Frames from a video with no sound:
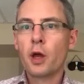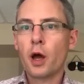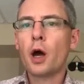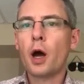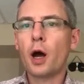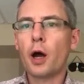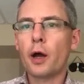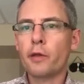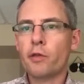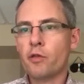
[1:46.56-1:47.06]

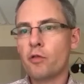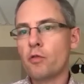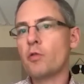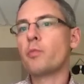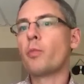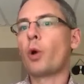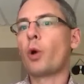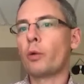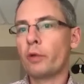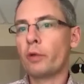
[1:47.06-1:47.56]
It's used
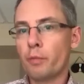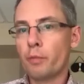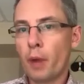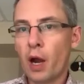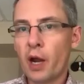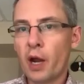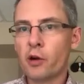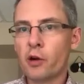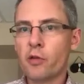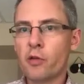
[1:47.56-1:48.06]
more with
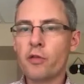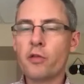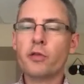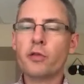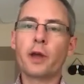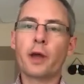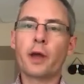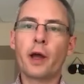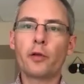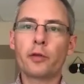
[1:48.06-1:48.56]
minors.
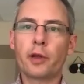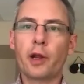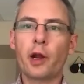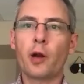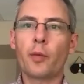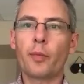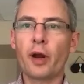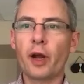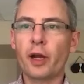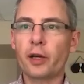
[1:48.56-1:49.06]
The
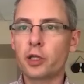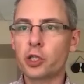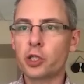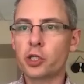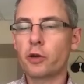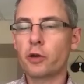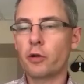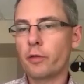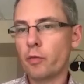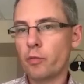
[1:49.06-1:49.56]
healthcare
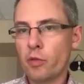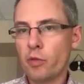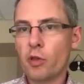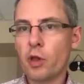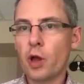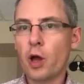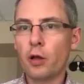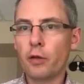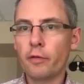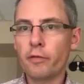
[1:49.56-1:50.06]
practitioner
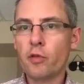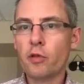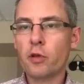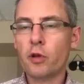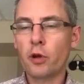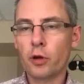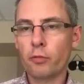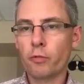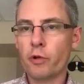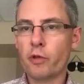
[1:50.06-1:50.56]
themselves
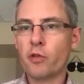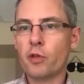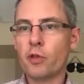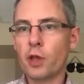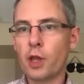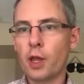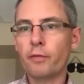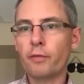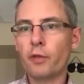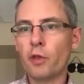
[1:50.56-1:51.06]
could
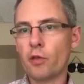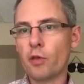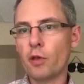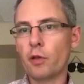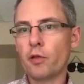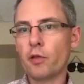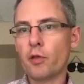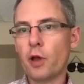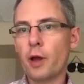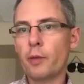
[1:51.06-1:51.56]
receive the
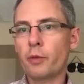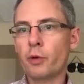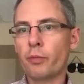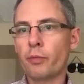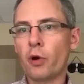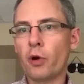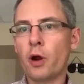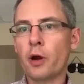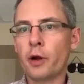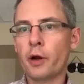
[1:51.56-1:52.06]
psilocybin
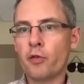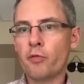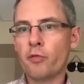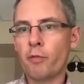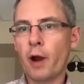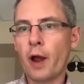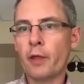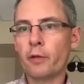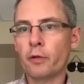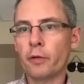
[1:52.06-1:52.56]
products
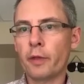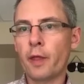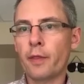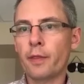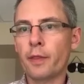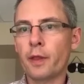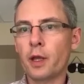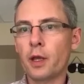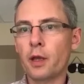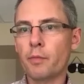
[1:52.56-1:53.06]
rather than
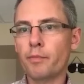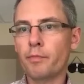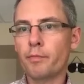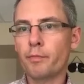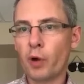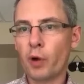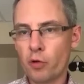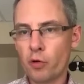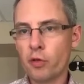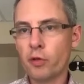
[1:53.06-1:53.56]
the
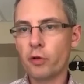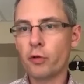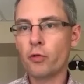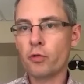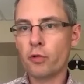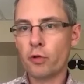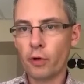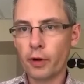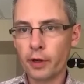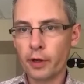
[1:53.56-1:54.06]
person
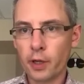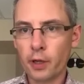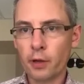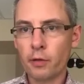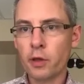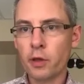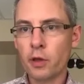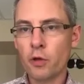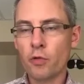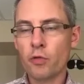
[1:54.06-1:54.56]
who's going to
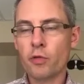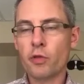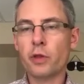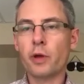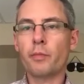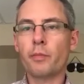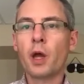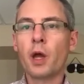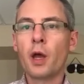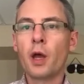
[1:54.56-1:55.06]
use them.
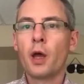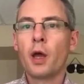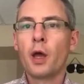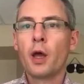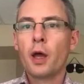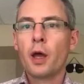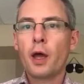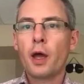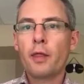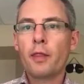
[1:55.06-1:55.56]

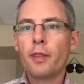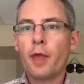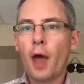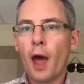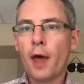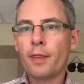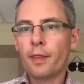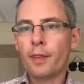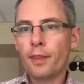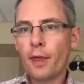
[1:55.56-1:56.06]

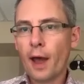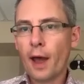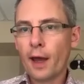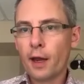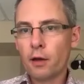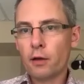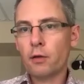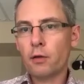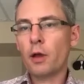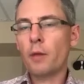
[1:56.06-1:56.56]
And
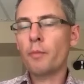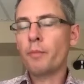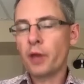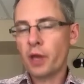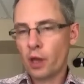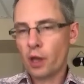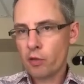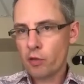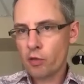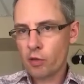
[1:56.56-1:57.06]
that,
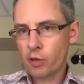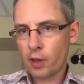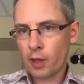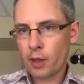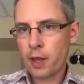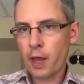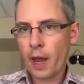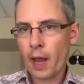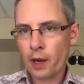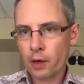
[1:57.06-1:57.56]
because
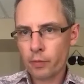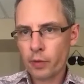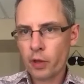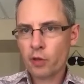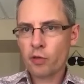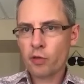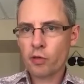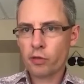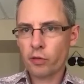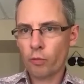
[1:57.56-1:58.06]

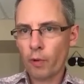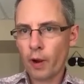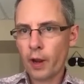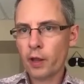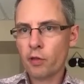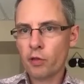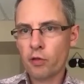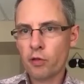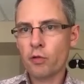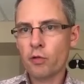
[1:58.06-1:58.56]
cannabis, the way
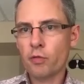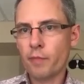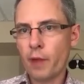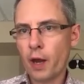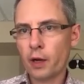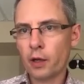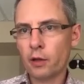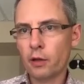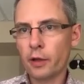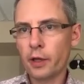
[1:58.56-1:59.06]
it's used
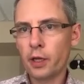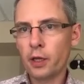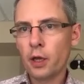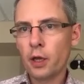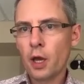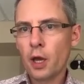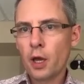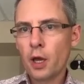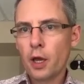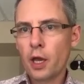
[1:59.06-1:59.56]
medically,
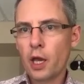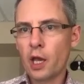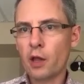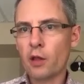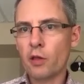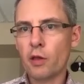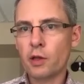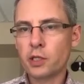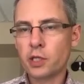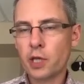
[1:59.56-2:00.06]
it
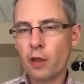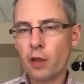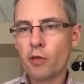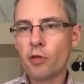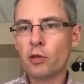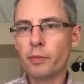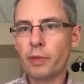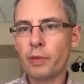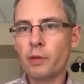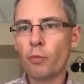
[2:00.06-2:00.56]
tends
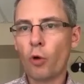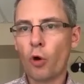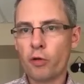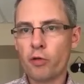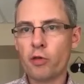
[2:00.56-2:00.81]
to be more